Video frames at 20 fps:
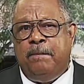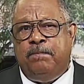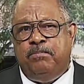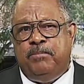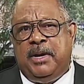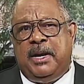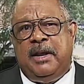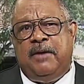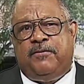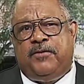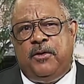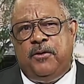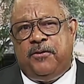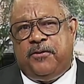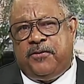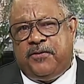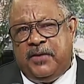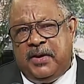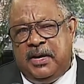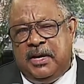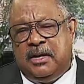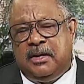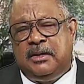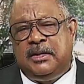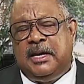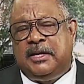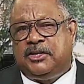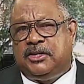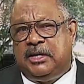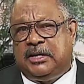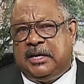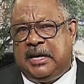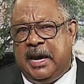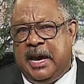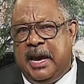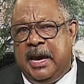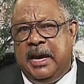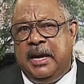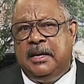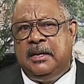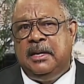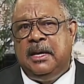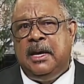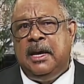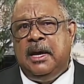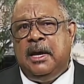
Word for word: But if you feel that you can,